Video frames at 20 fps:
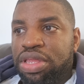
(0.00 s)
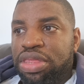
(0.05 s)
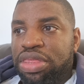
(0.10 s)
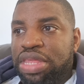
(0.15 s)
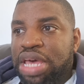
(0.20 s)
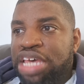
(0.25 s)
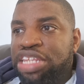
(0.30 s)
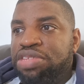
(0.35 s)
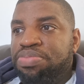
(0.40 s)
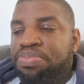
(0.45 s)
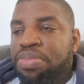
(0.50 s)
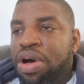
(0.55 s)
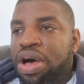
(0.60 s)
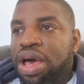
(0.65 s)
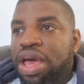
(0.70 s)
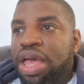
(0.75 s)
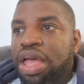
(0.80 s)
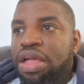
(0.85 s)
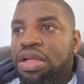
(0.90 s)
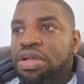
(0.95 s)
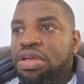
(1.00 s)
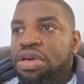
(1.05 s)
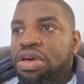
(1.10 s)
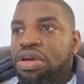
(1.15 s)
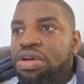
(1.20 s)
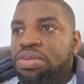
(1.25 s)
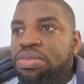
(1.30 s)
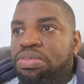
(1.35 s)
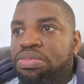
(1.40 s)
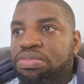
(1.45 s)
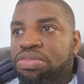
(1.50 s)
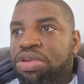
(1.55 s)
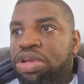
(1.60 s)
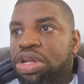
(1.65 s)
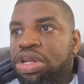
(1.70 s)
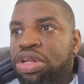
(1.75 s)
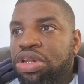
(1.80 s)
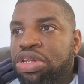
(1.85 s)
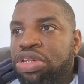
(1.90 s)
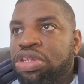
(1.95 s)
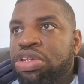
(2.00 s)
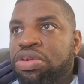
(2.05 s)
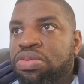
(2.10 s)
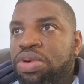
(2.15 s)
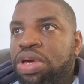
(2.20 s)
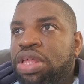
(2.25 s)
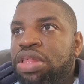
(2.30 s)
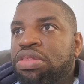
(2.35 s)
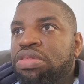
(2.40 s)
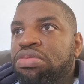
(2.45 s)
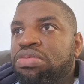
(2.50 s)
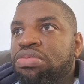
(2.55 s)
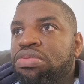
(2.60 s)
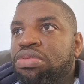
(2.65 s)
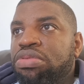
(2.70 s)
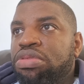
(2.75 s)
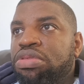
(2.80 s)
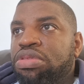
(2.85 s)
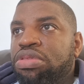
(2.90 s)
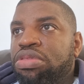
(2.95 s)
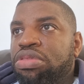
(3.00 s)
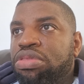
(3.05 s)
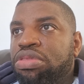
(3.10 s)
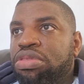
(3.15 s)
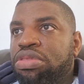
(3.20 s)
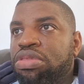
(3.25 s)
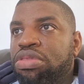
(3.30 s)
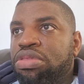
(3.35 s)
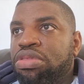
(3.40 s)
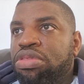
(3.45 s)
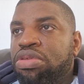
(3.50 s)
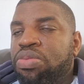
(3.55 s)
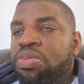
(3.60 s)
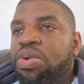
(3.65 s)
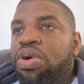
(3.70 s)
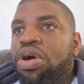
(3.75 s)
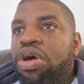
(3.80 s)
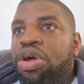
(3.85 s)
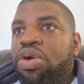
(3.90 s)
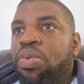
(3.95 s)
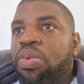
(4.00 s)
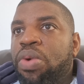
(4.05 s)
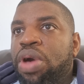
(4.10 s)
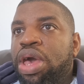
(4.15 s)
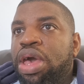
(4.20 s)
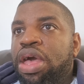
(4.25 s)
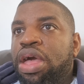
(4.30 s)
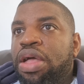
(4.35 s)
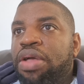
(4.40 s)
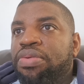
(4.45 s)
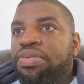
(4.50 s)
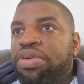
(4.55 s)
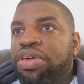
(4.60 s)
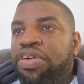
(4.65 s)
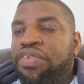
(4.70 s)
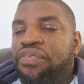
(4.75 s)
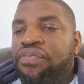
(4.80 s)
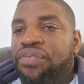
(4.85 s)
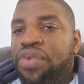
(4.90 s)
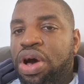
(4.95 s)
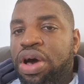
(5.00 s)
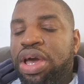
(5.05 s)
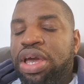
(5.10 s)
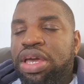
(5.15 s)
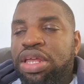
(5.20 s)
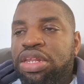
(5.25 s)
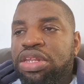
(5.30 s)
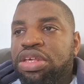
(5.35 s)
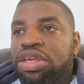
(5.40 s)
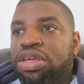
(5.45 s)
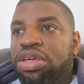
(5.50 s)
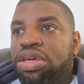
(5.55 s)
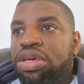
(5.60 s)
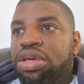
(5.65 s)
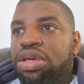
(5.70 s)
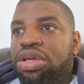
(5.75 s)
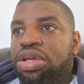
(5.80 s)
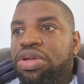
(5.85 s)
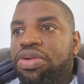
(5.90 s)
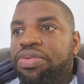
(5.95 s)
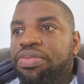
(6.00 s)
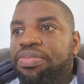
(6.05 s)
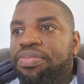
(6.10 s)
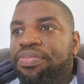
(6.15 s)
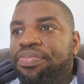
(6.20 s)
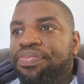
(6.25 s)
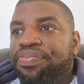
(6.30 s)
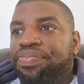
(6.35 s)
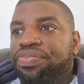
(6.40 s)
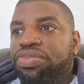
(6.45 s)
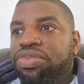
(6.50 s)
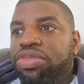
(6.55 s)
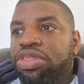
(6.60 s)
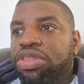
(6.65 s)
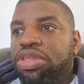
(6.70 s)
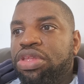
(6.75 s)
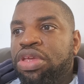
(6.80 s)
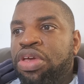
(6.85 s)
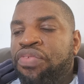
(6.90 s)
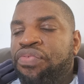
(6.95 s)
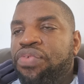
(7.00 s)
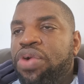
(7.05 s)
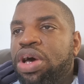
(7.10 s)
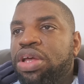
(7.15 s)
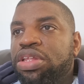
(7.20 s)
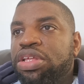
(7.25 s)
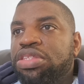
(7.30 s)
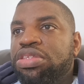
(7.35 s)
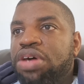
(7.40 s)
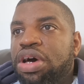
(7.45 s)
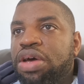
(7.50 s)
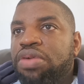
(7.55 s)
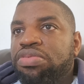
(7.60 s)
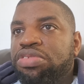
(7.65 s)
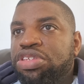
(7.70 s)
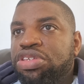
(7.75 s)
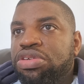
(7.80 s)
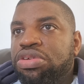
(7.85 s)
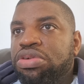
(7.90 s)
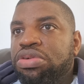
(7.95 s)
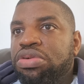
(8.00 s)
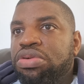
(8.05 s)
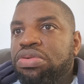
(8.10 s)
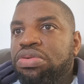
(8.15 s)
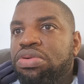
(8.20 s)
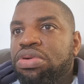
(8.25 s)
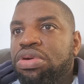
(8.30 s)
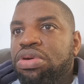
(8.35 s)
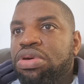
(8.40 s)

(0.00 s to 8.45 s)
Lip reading: That's by doing the work where you find the time to